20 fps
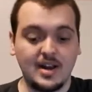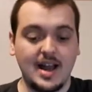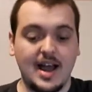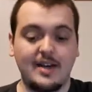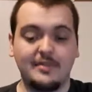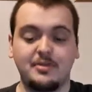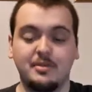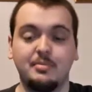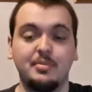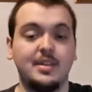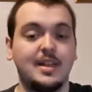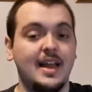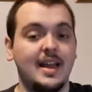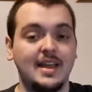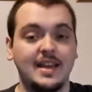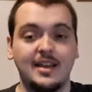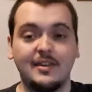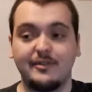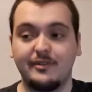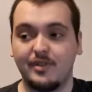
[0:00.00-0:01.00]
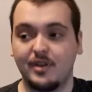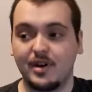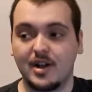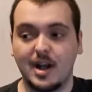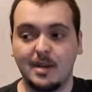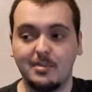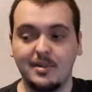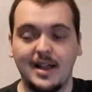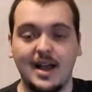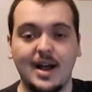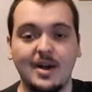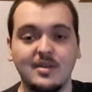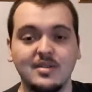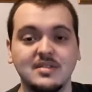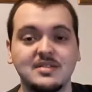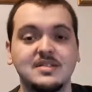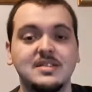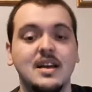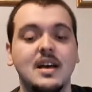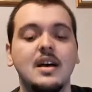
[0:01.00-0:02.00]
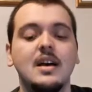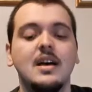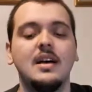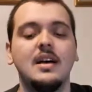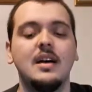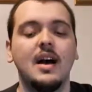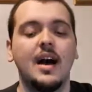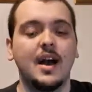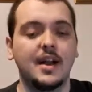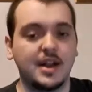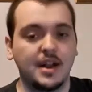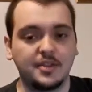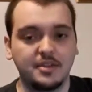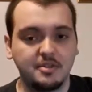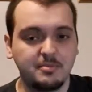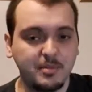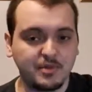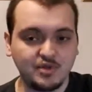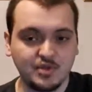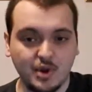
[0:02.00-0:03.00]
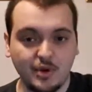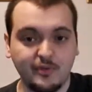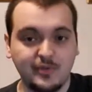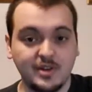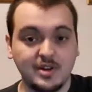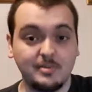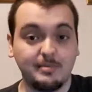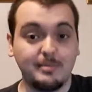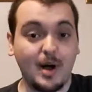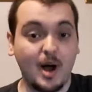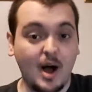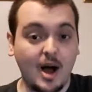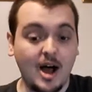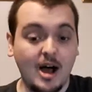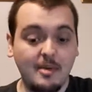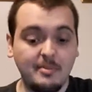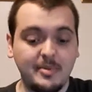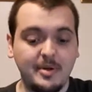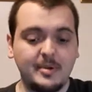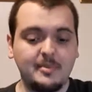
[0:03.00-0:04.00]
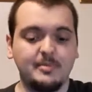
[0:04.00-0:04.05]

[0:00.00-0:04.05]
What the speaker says: after playing it for a couple hours, I got the trophy to pop.